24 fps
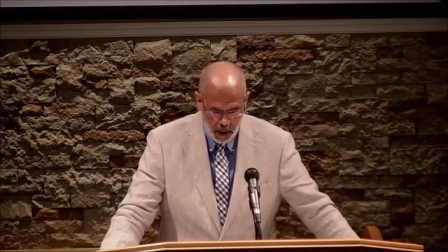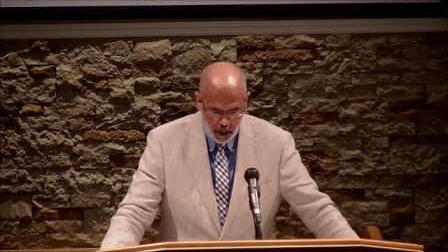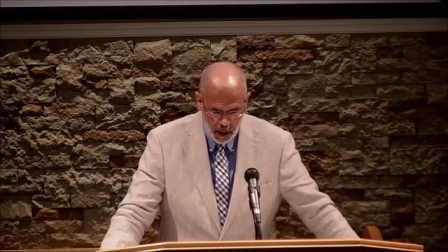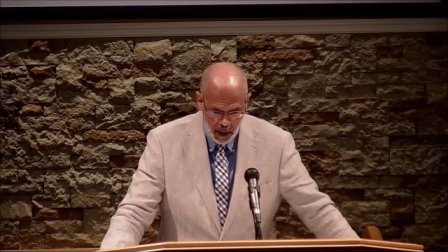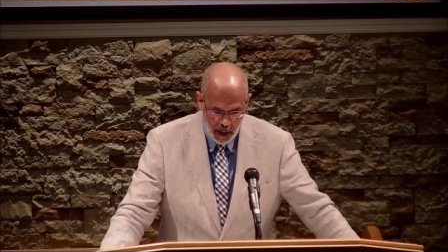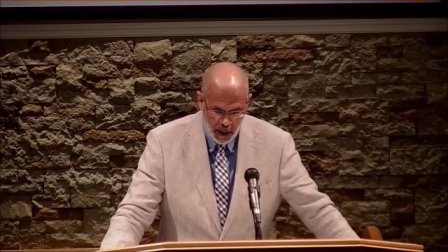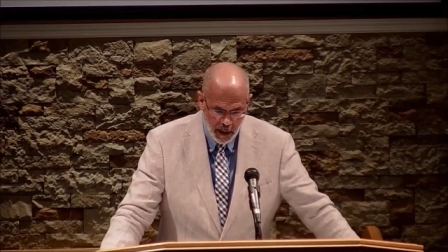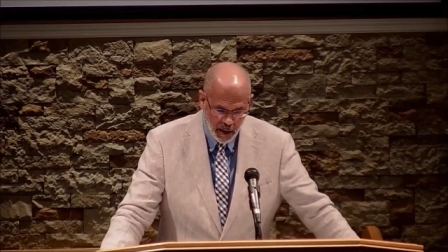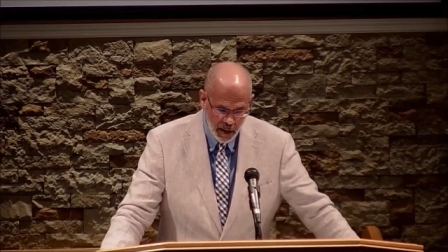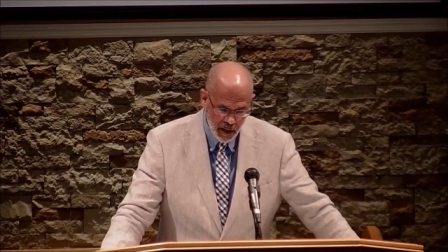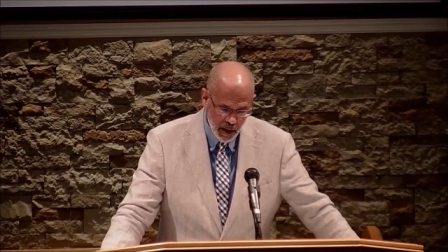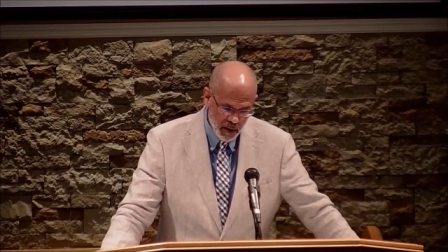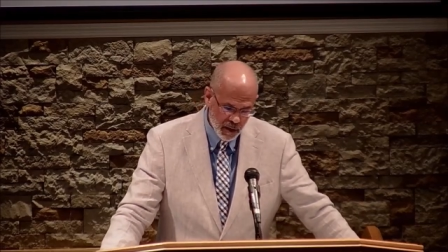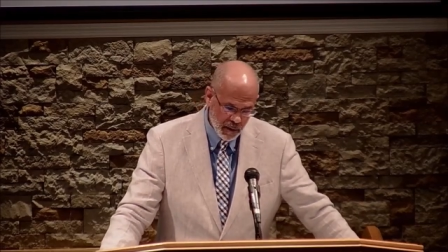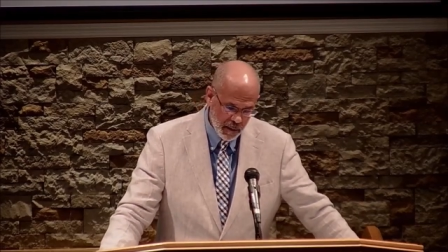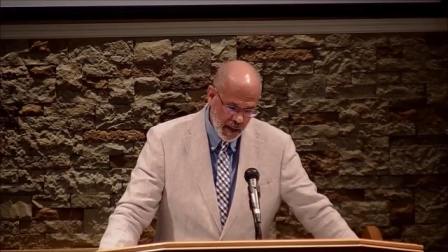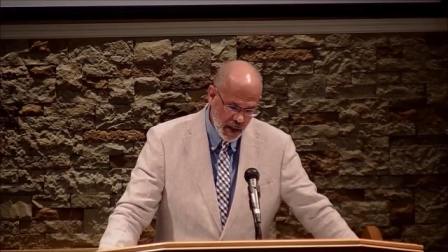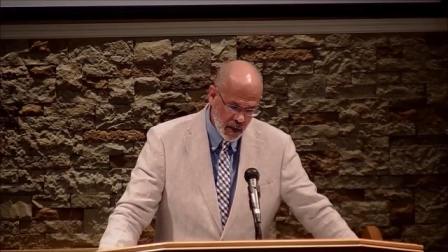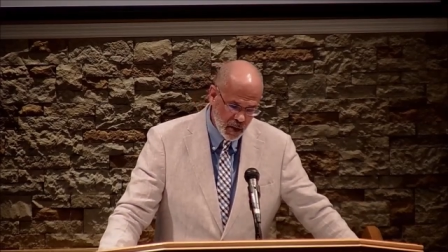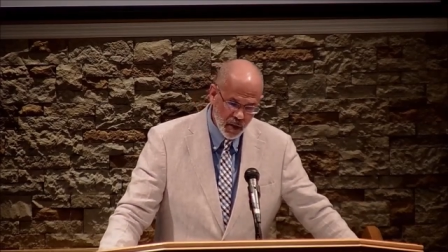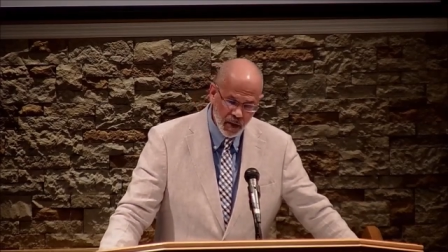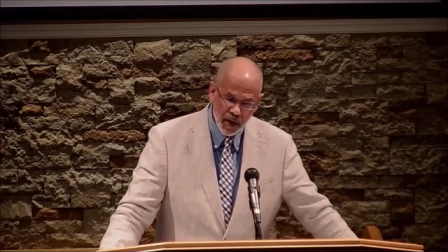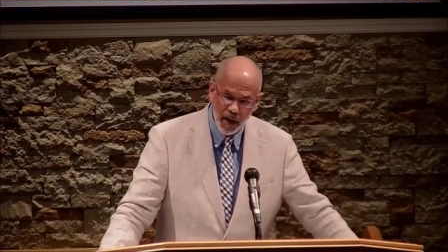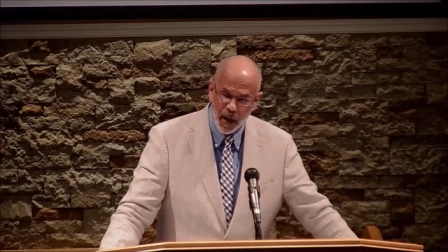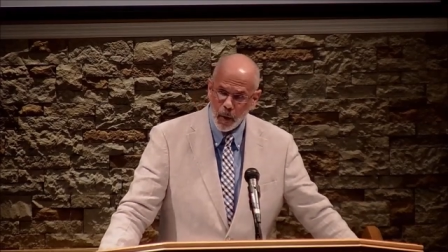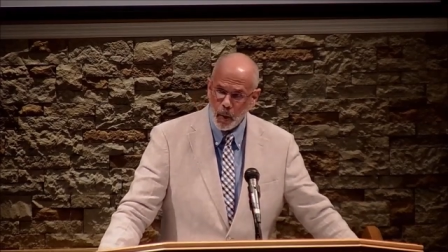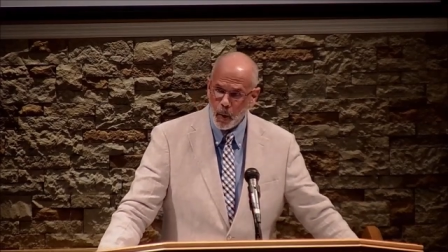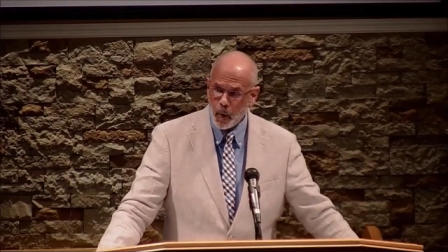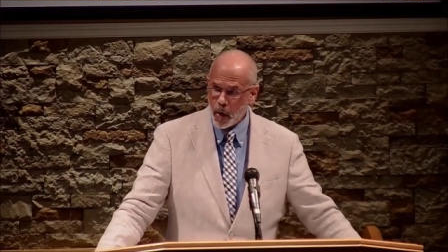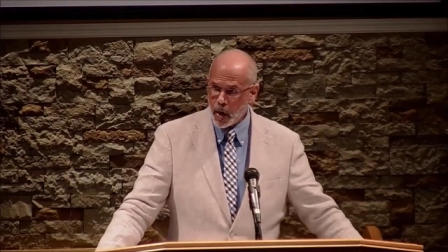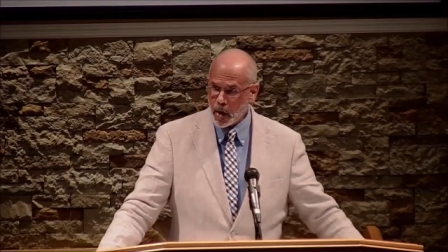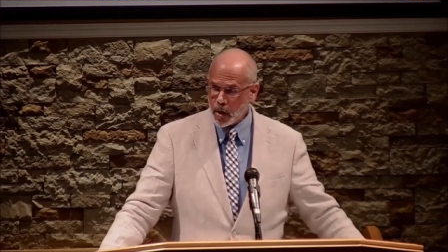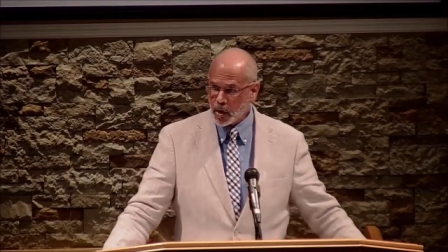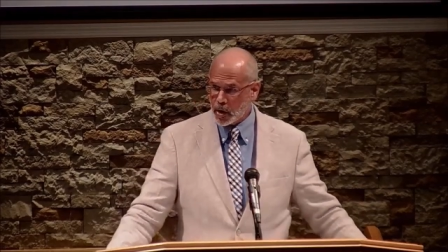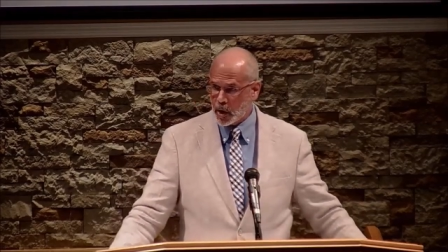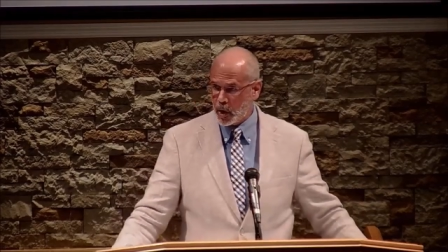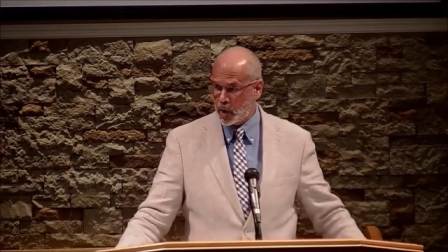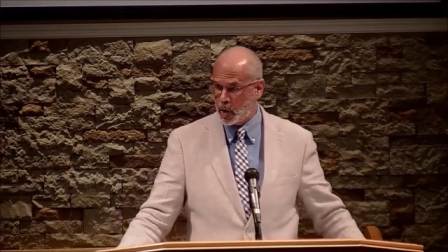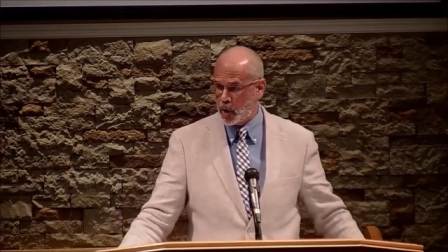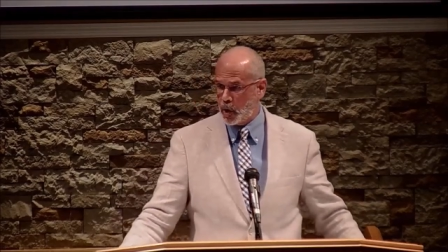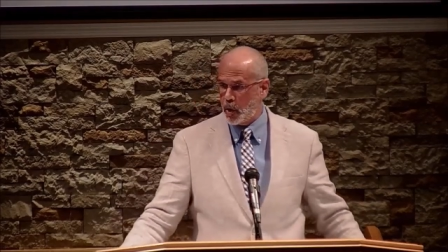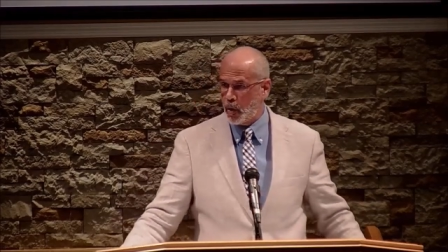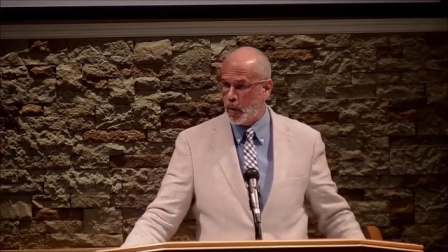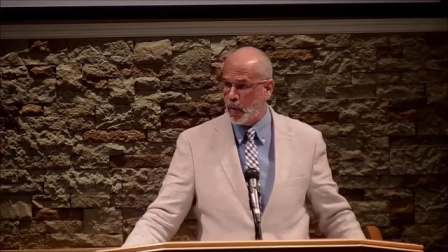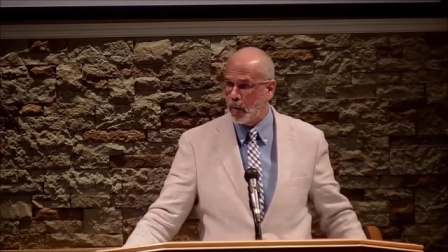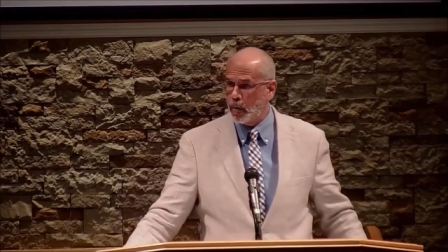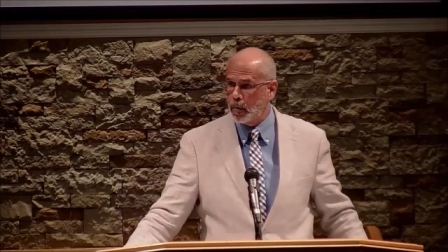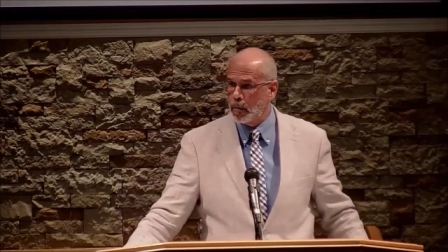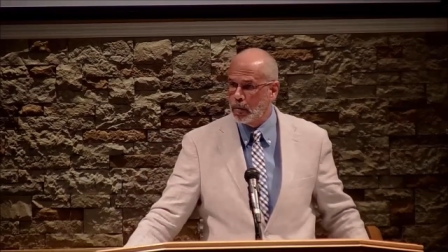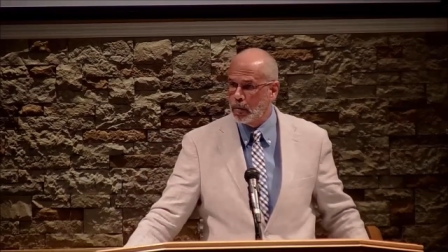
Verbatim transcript: It just means you got work to do.